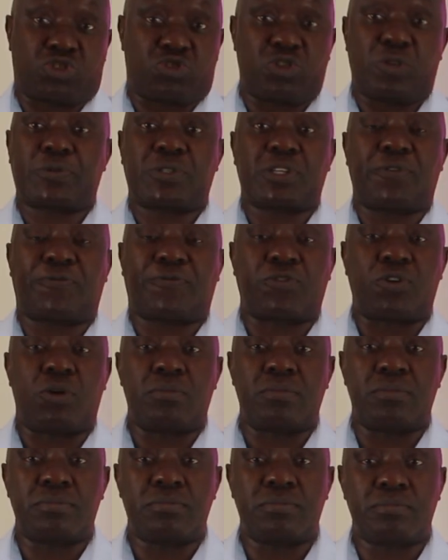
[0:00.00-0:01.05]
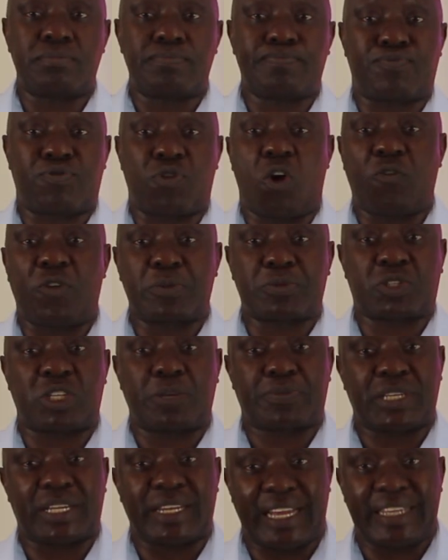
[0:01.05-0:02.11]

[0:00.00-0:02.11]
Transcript: scripture from Proverbs chapter